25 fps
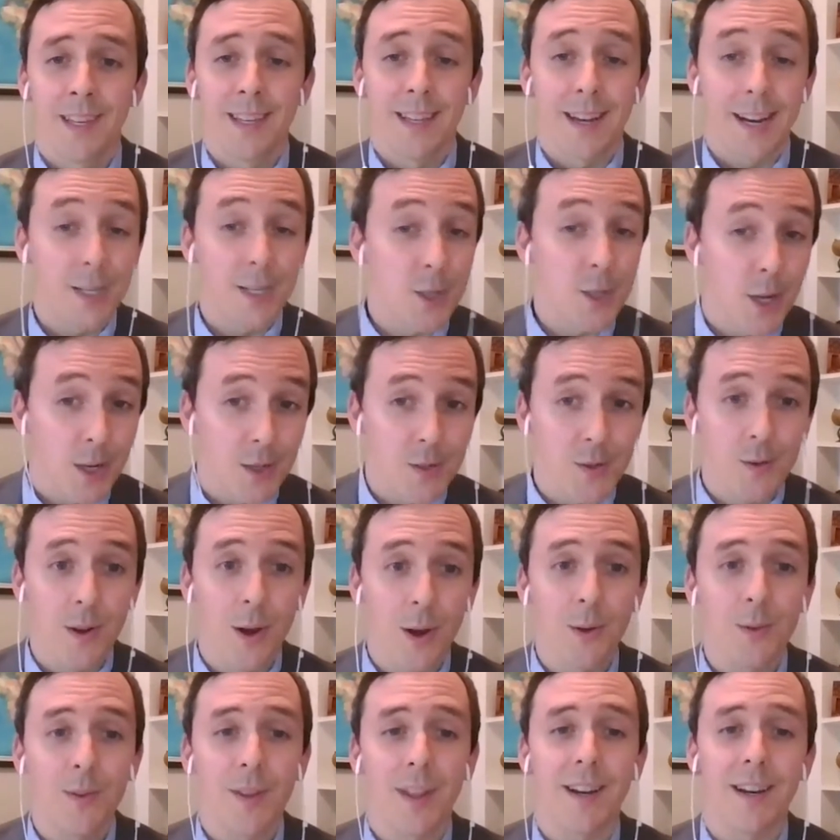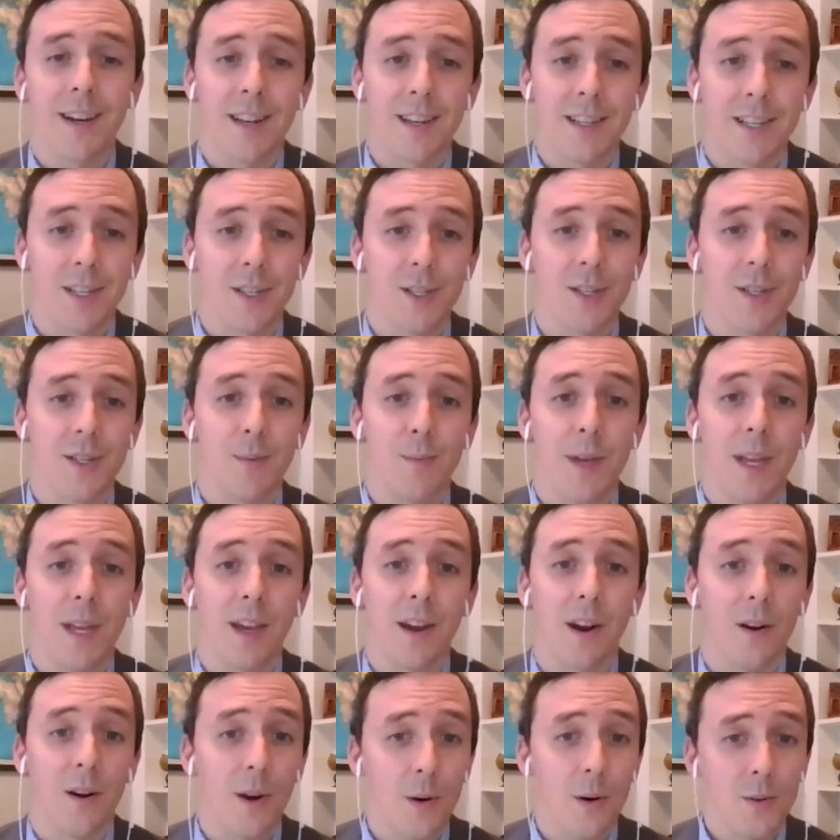And I should also note that in addition to
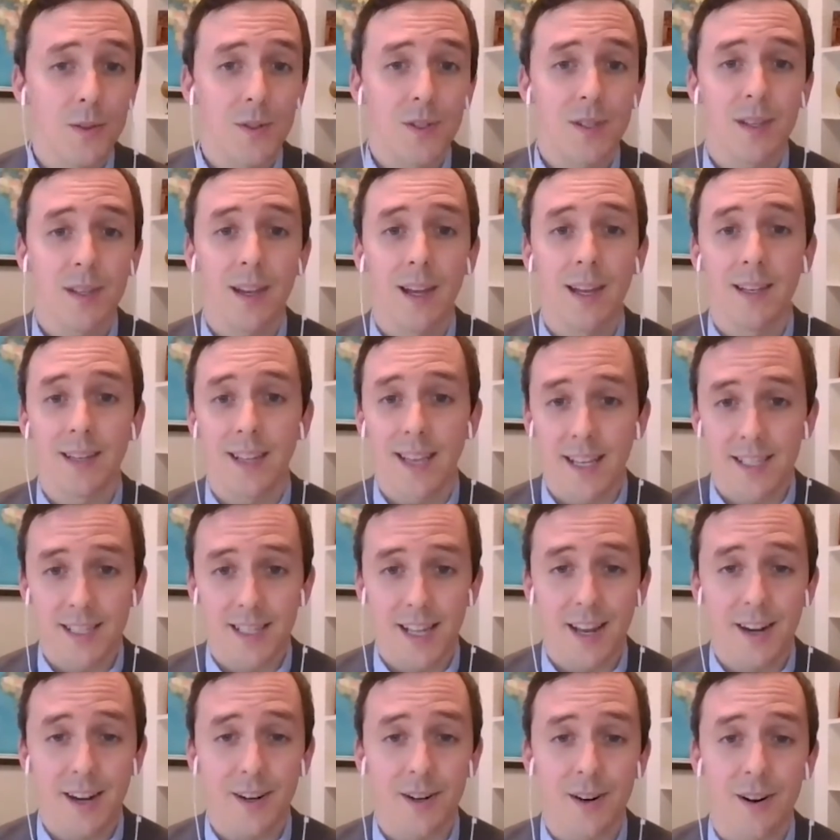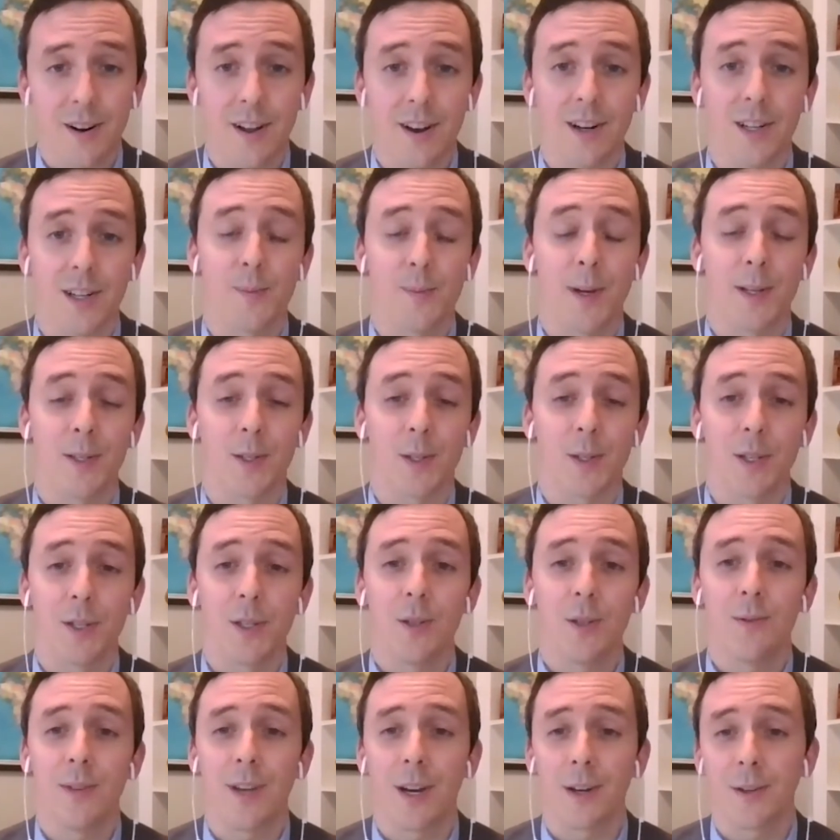being our host and guest editor on our special
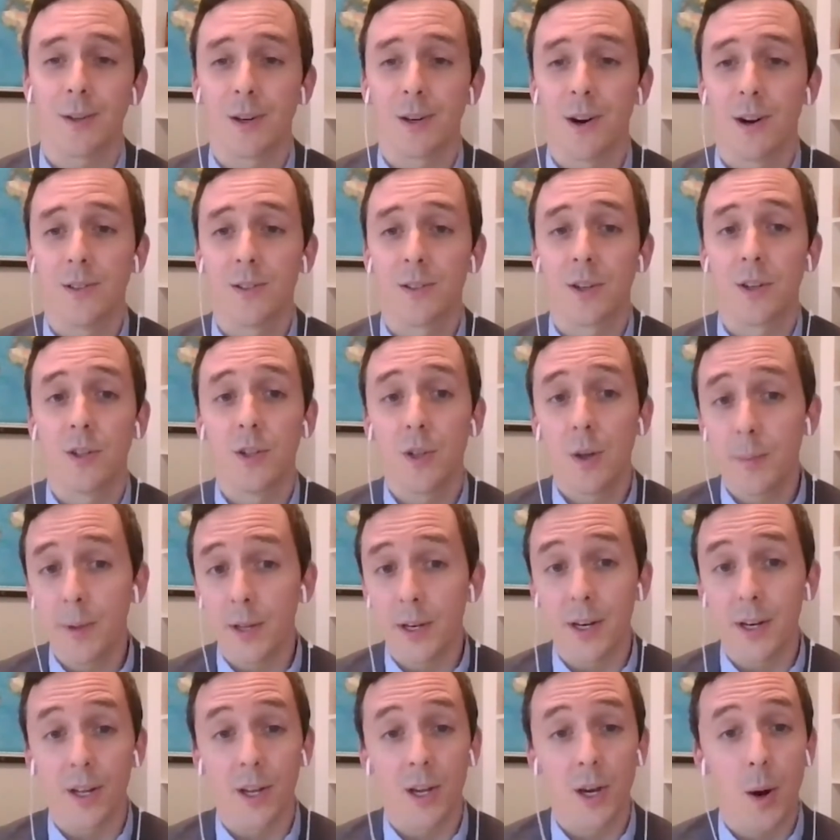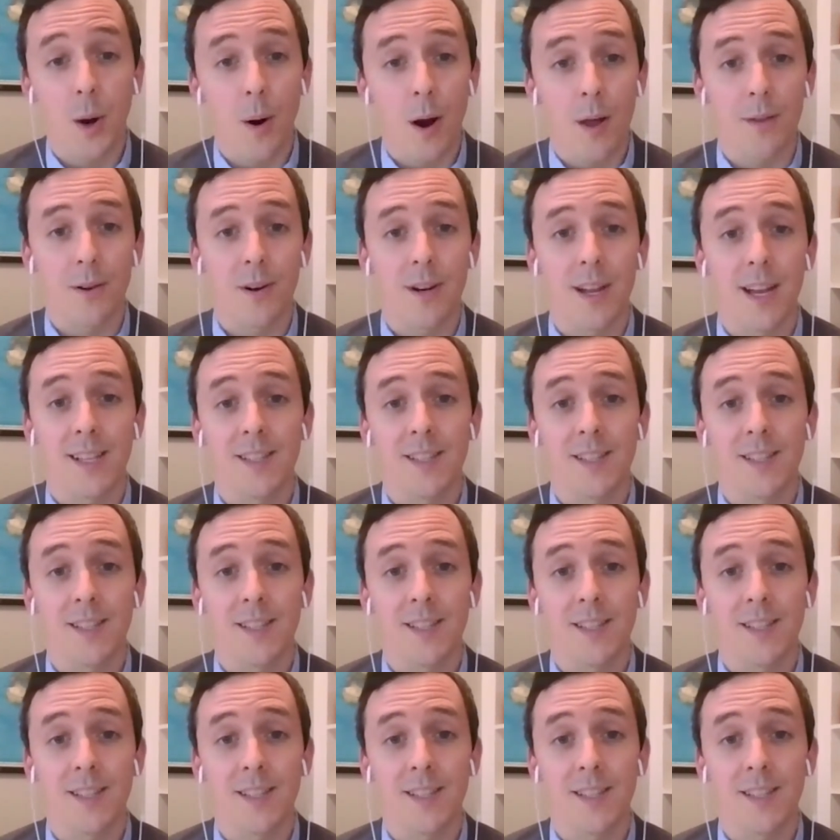issue, Dr. Karns contributed a co-authored